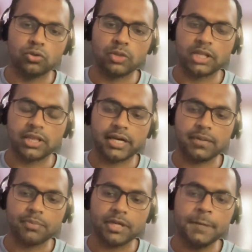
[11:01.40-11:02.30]
within their
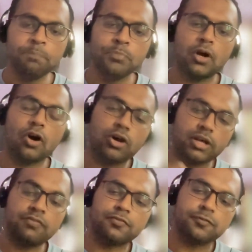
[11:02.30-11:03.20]
company. Or
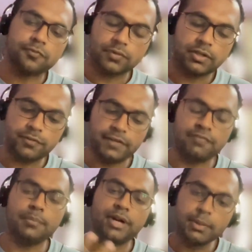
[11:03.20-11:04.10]
if
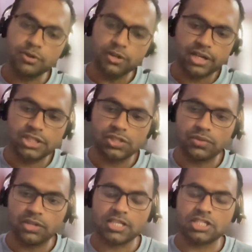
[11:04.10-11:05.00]
I'm not able to reach to
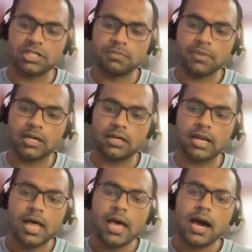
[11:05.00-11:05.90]
the decision maker,
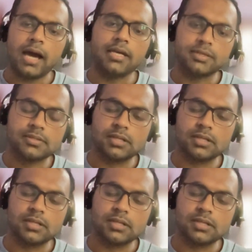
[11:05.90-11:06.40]
I